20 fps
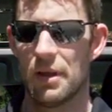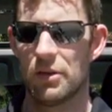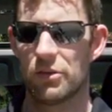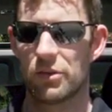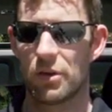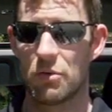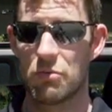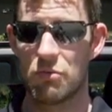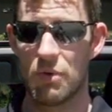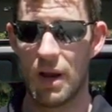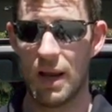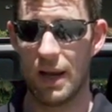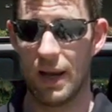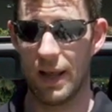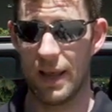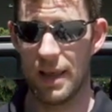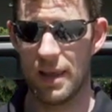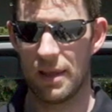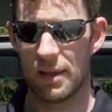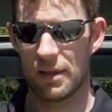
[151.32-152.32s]
So
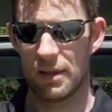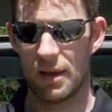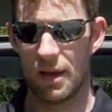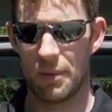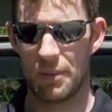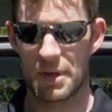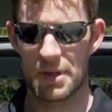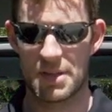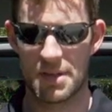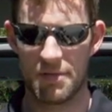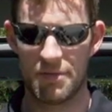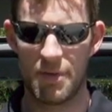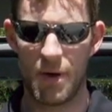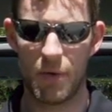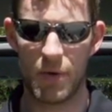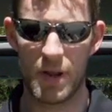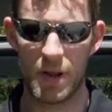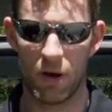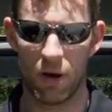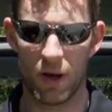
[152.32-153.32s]
really, I mean, it's a
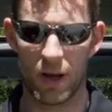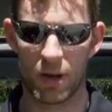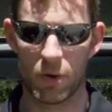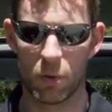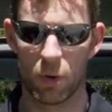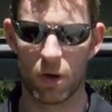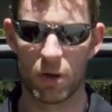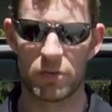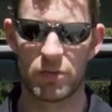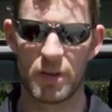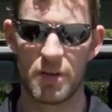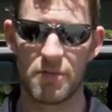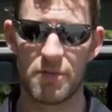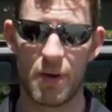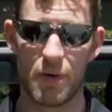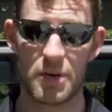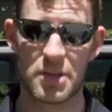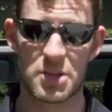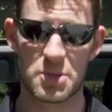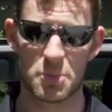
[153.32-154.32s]
very high quality,
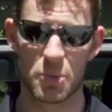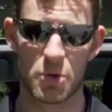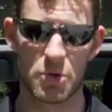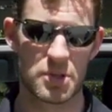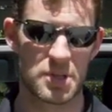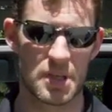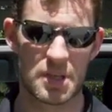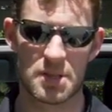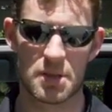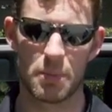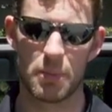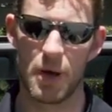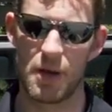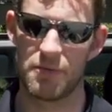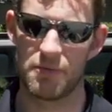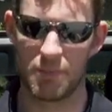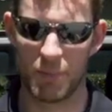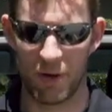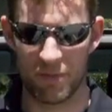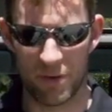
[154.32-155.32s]
very smooth system. My,
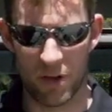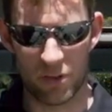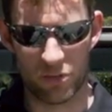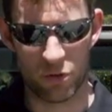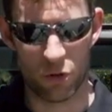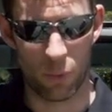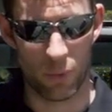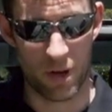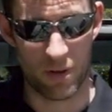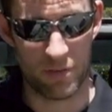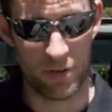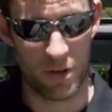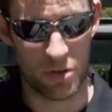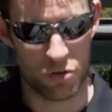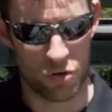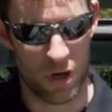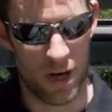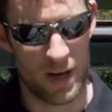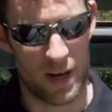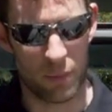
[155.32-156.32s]
my first thought when I
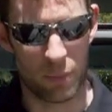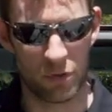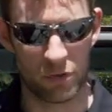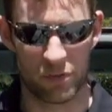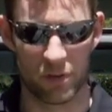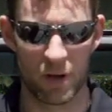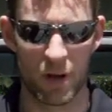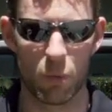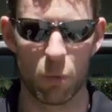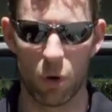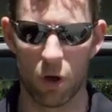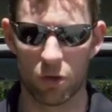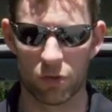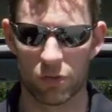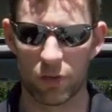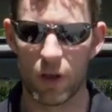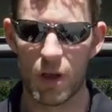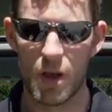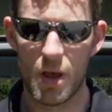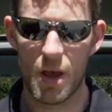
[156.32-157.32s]
first tried it was that it
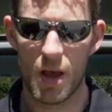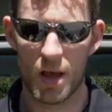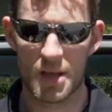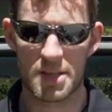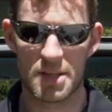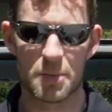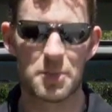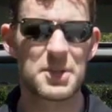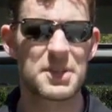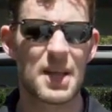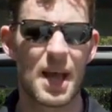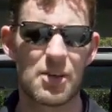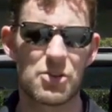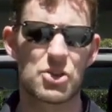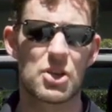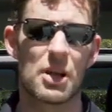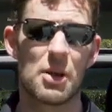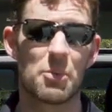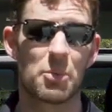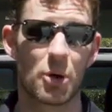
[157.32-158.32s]
was a
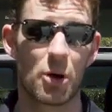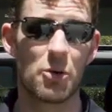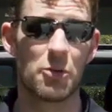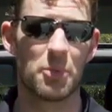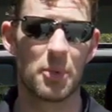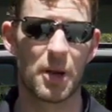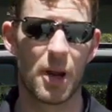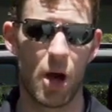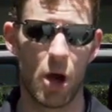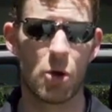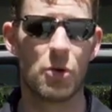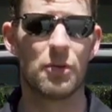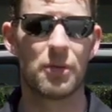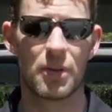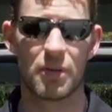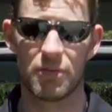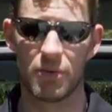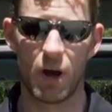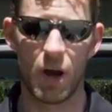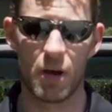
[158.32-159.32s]
substantial improvement over
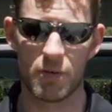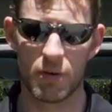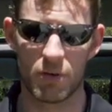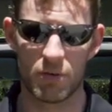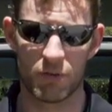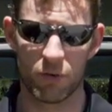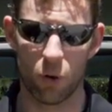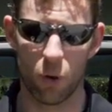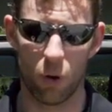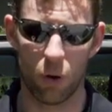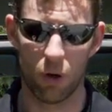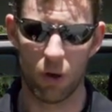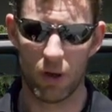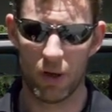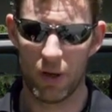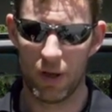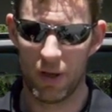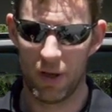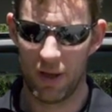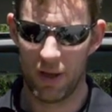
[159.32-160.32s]
the 504.
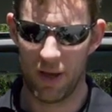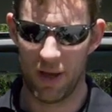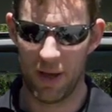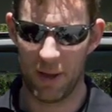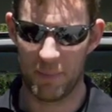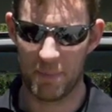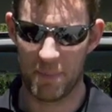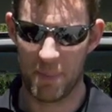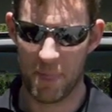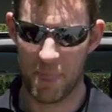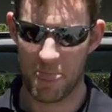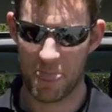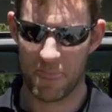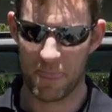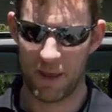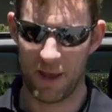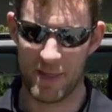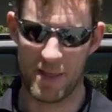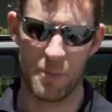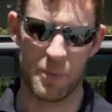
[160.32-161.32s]
Um,
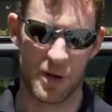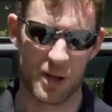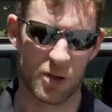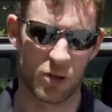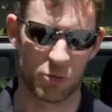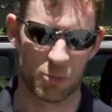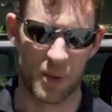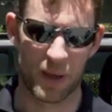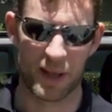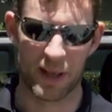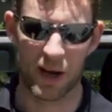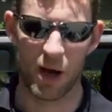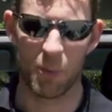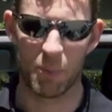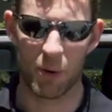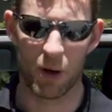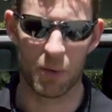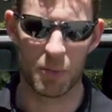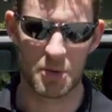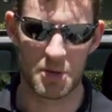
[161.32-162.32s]
and then when I got to pick it
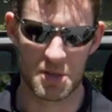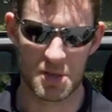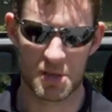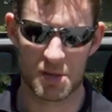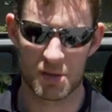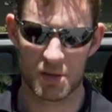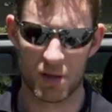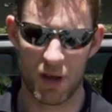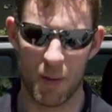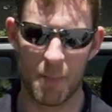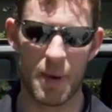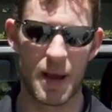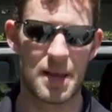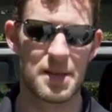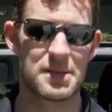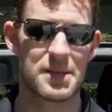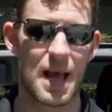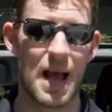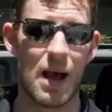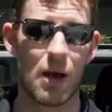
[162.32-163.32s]
up, I was
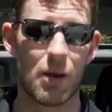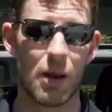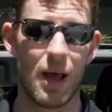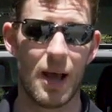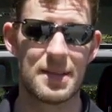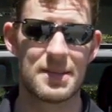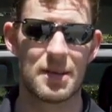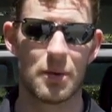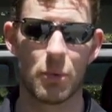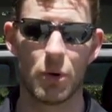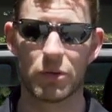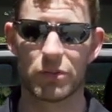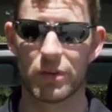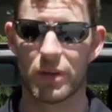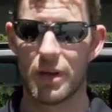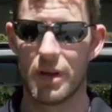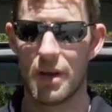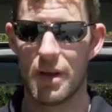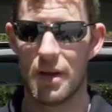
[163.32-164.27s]
amazed at how light it was.